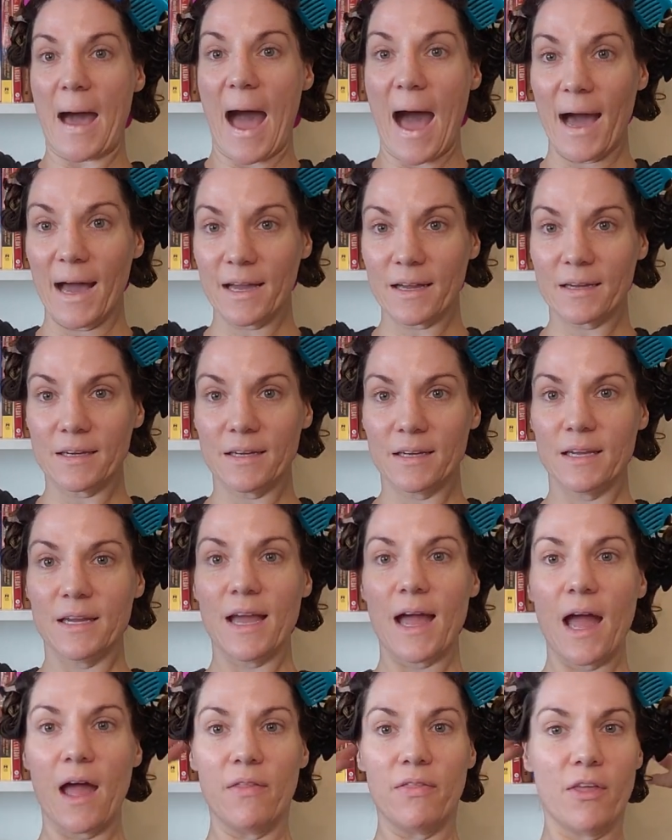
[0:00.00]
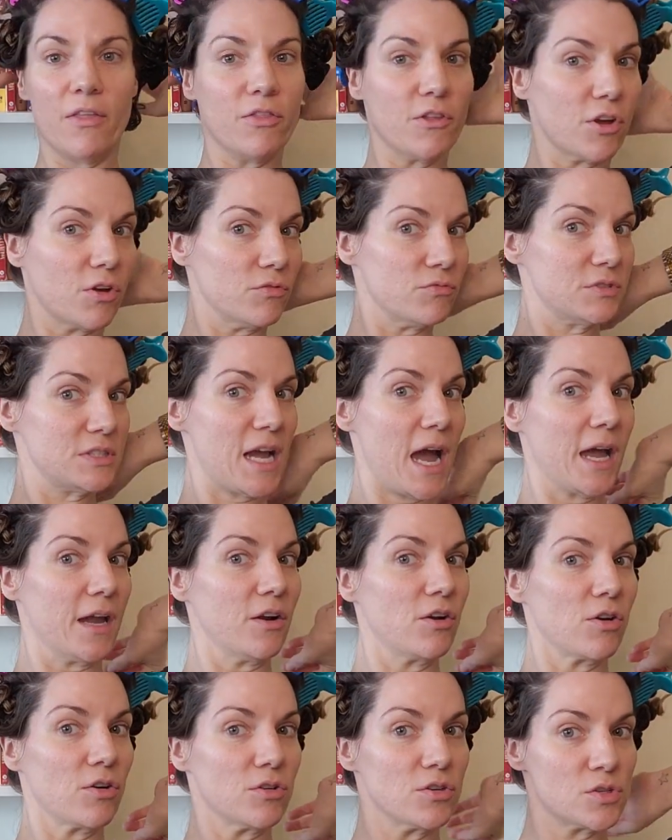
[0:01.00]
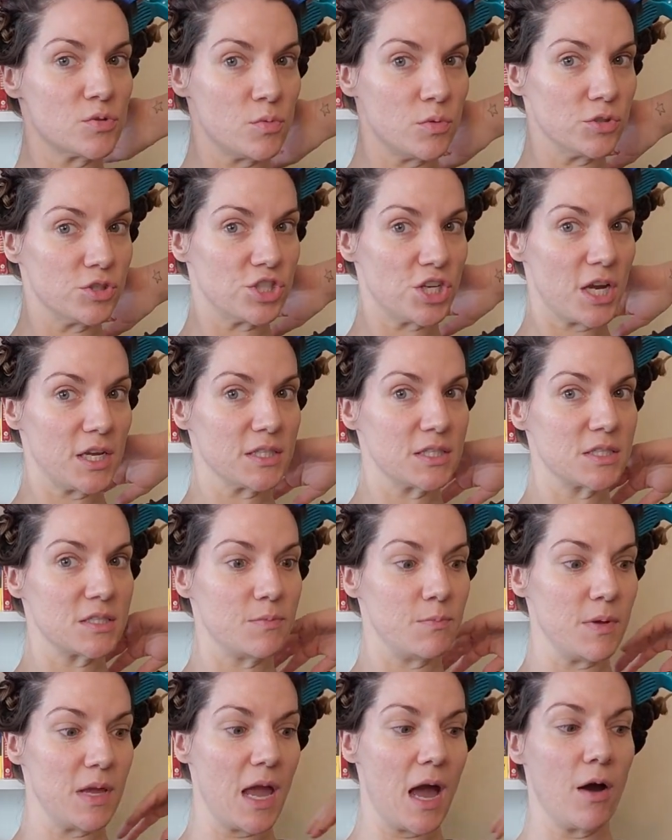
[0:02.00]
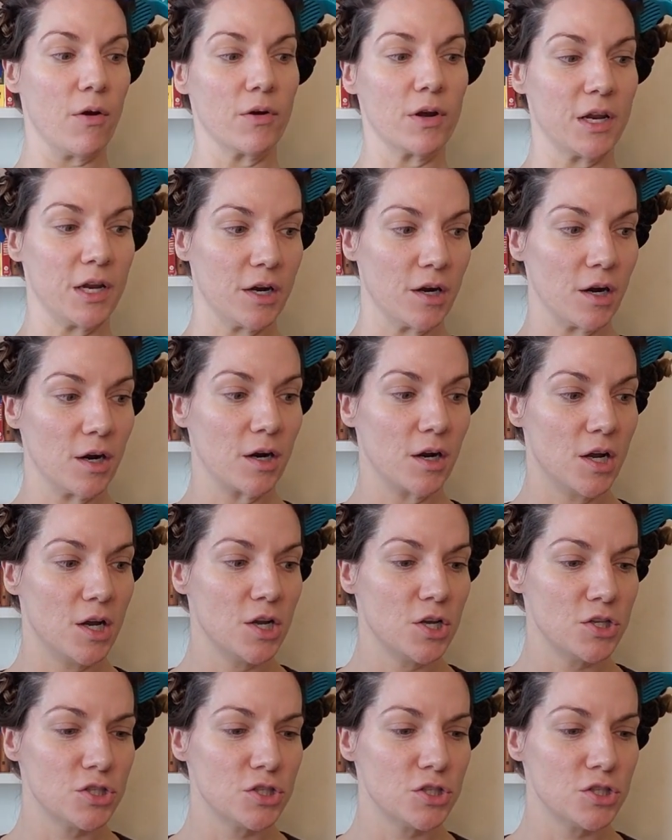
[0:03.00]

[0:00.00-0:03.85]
back, and then the tight curls will just be out here.